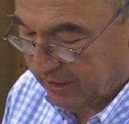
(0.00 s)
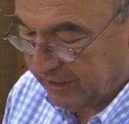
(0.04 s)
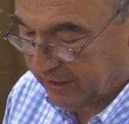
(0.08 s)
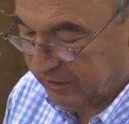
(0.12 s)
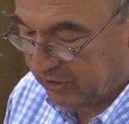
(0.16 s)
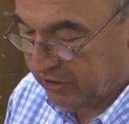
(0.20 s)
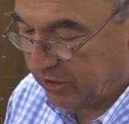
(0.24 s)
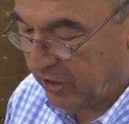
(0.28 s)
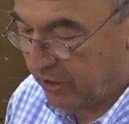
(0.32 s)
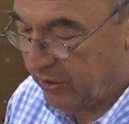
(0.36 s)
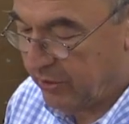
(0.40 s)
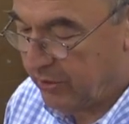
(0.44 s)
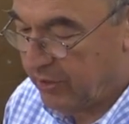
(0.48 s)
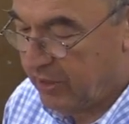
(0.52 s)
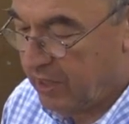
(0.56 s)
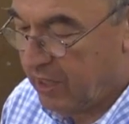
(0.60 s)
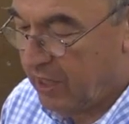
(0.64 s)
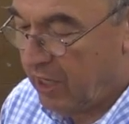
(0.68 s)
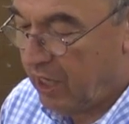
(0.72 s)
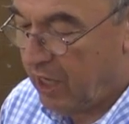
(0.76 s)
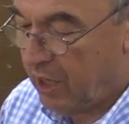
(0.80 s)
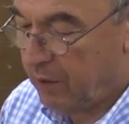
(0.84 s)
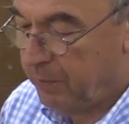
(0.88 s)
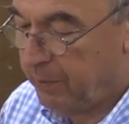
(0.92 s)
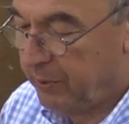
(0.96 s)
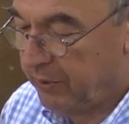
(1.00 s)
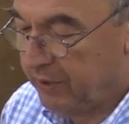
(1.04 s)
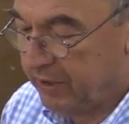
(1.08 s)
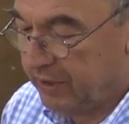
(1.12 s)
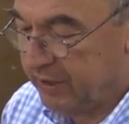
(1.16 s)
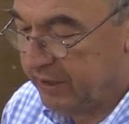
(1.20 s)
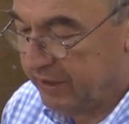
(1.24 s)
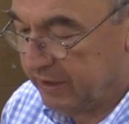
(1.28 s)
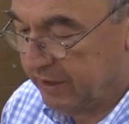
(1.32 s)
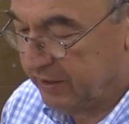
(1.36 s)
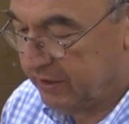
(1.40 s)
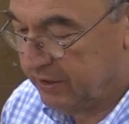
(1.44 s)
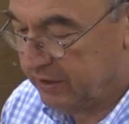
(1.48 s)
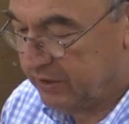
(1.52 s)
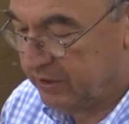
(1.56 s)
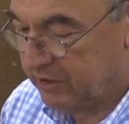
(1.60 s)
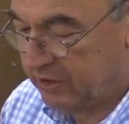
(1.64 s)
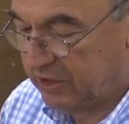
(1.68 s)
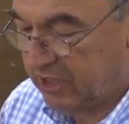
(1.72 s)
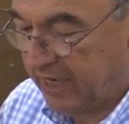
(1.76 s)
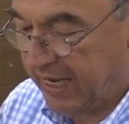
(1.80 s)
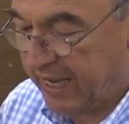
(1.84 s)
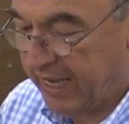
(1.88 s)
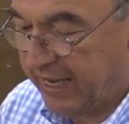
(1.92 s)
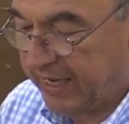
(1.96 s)
like so. I'll put a little
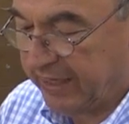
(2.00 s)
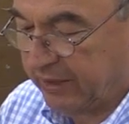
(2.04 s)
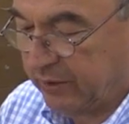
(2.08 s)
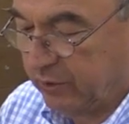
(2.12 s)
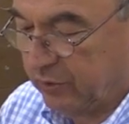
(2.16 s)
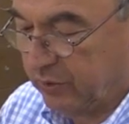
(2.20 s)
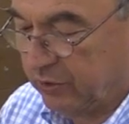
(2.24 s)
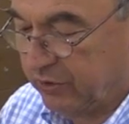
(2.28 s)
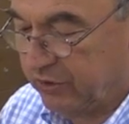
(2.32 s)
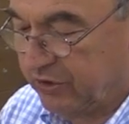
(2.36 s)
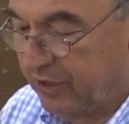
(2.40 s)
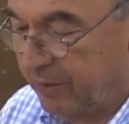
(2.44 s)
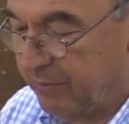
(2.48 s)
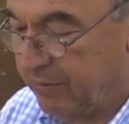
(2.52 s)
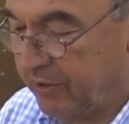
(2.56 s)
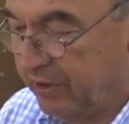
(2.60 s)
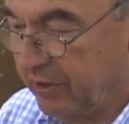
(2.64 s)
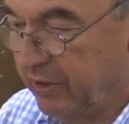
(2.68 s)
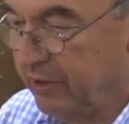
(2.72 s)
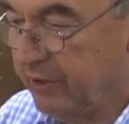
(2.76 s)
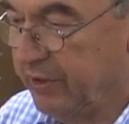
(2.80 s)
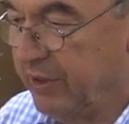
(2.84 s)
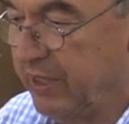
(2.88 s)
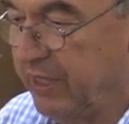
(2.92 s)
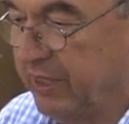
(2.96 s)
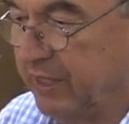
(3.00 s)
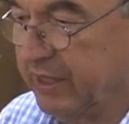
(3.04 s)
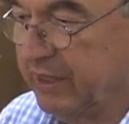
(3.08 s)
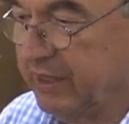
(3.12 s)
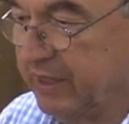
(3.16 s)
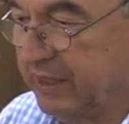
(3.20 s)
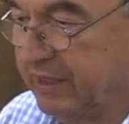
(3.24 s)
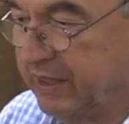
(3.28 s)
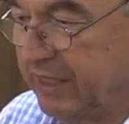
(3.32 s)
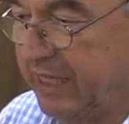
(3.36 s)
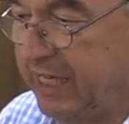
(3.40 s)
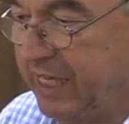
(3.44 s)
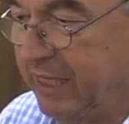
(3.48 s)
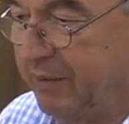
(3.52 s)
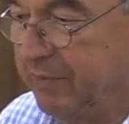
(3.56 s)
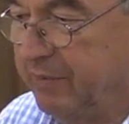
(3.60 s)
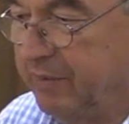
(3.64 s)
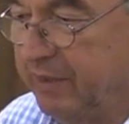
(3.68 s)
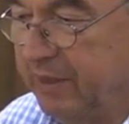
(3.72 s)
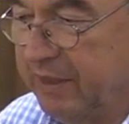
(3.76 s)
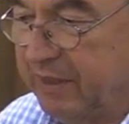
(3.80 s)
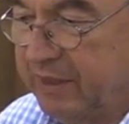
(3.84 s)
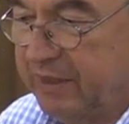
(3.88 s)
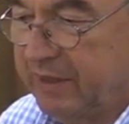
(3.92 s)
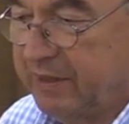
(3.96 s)
tag or something on here to keep
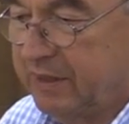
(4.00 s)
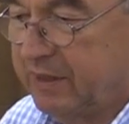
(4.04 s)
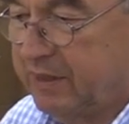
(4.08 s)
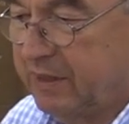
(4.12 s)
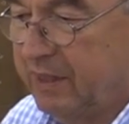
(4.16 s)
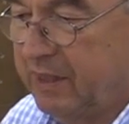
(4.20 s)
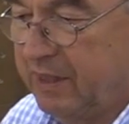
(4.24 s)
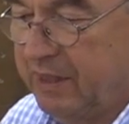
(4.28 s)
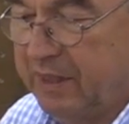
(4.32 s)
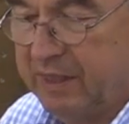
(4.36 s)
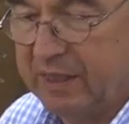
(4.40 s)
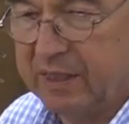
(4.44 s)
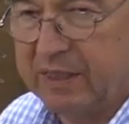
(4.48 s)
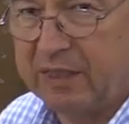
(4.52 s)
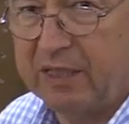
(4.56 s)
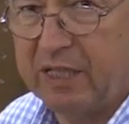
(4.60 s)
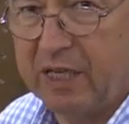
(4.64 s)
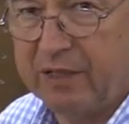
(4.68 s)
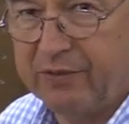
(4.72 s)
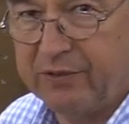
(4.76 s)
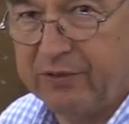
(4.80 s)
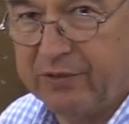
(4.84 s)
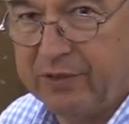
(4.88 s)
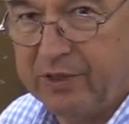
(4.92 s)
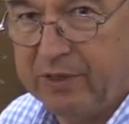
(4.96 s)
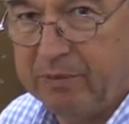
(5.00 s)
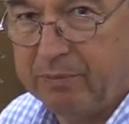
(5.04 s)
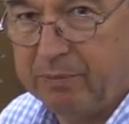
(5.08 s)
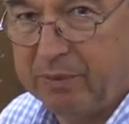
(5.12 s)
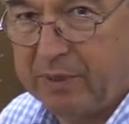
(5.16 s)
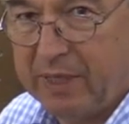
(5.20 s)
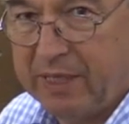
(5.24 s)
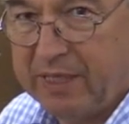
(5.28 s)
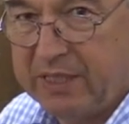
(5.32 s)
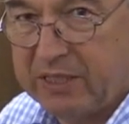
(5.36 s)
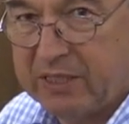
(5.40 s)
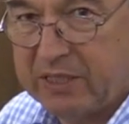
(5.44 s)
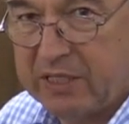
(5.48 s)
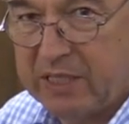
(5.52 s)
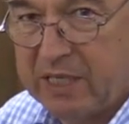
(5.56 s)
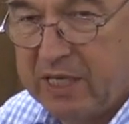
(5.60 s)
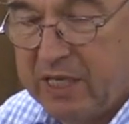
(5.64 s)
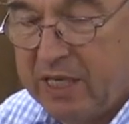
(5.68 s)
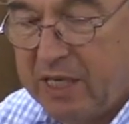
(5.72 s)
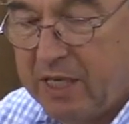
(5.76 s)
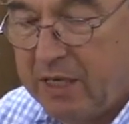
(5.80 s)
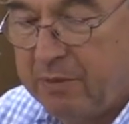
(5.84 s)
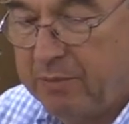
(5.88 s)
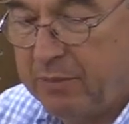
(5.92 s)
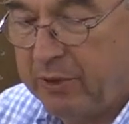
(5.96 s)
the cover in place.
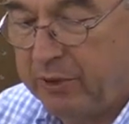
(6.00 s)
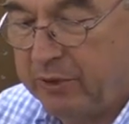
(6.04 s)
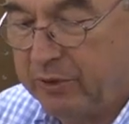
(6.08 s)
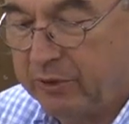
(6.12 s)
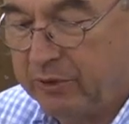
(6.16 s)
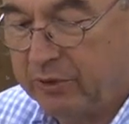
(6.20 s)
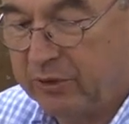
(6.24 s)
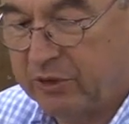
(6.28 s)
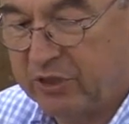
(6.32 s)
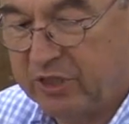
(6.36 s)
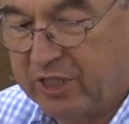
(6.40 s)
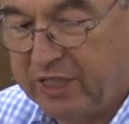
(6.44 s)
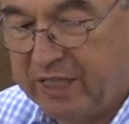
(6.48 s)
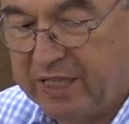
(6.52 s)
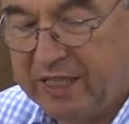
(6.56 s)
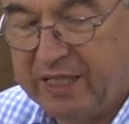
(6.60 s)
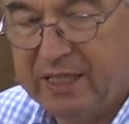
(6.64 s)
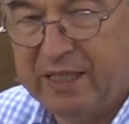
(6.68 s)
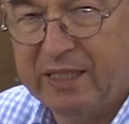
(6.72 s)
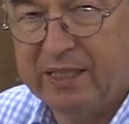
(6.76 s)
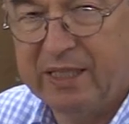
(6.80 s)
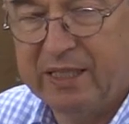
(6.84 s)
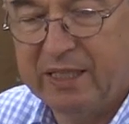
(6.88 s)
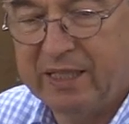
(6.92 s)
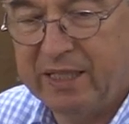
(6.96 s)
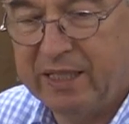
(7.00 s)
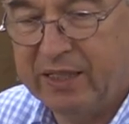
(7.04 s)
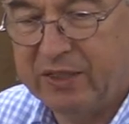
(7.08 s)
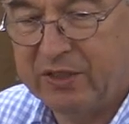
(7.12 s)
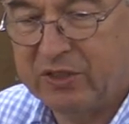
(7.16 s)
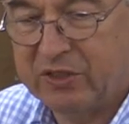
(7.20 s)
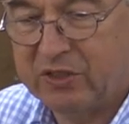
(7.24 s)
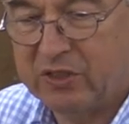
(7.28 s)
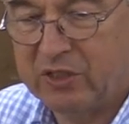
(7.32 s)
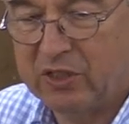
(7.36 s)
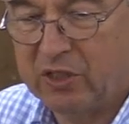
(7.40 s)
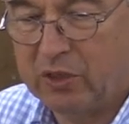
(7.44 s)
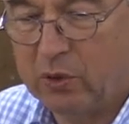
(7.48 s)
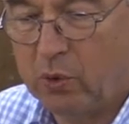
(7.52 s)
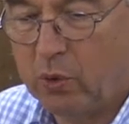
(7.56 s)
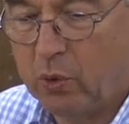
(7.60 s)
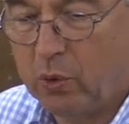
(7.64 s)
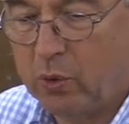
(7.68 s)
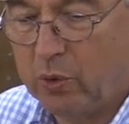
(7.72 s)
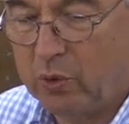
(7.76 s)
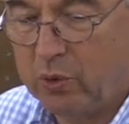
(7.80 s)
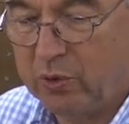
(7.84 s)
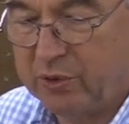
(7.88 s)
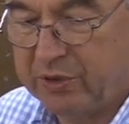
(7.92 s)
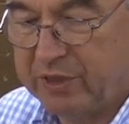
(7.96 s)
But you can see it's
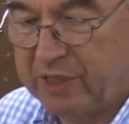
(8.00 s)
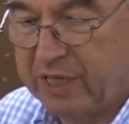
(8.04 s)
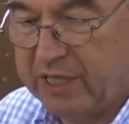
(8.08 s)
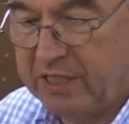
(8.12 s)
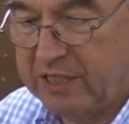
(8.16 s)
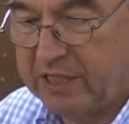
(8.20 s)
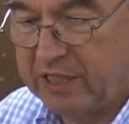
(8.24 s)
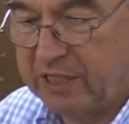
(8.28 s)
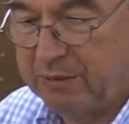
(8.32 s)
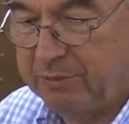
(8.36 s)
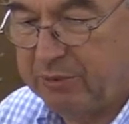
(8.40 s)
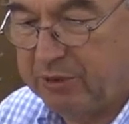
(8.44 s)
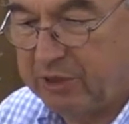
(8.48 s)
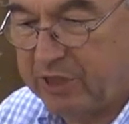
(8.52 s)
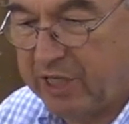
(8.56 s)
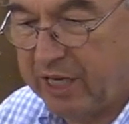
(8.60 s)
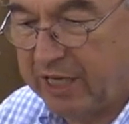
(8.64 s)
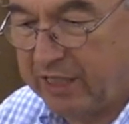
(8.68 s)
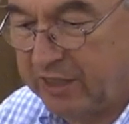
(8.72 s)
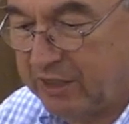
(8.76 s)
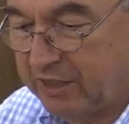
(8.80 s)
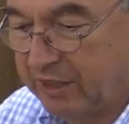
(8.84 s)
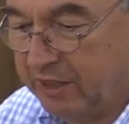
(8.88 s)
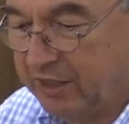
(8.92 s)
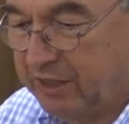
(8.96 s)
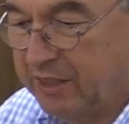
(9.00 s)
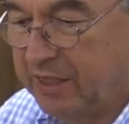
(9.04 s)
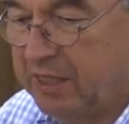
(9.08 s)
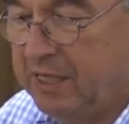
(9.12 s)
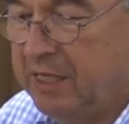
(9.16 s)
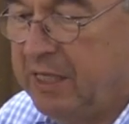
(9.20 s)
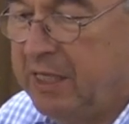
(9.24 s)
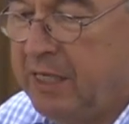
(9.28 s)
all nicely protected.